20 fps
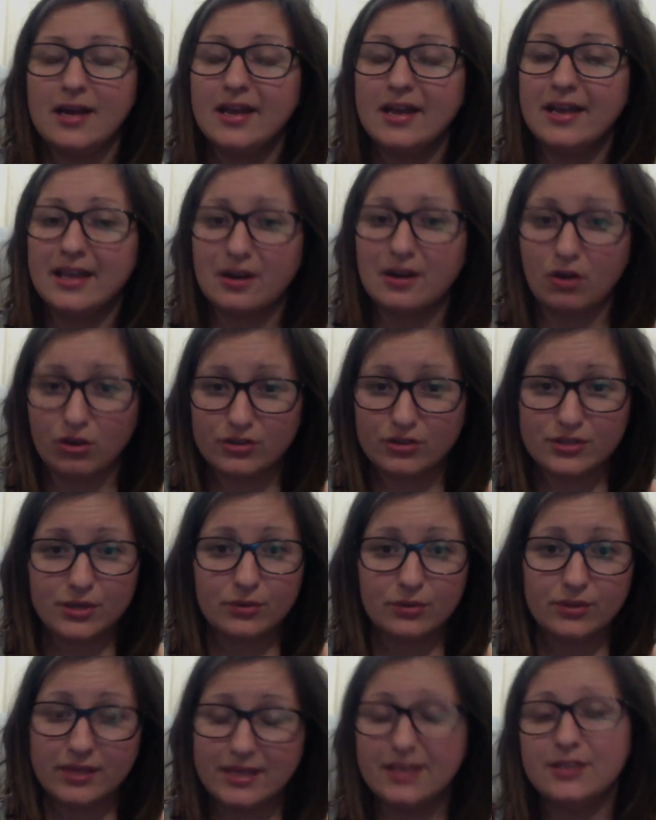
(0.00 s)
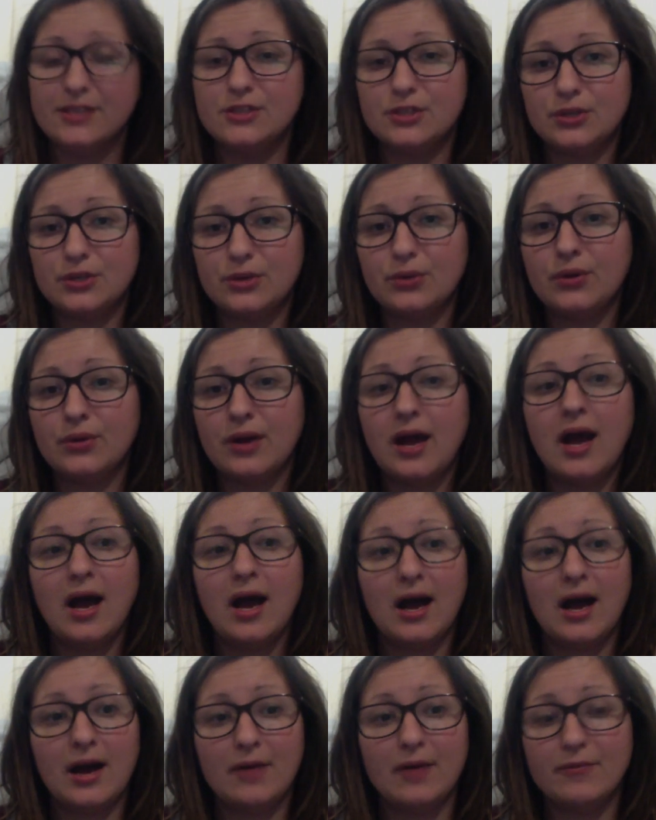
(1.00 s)
can also lead to
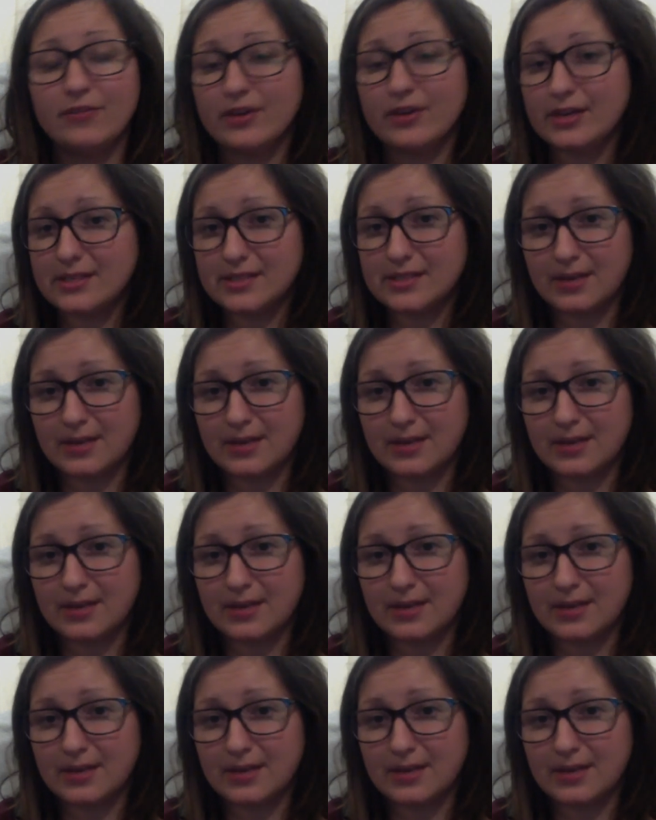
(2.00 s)
various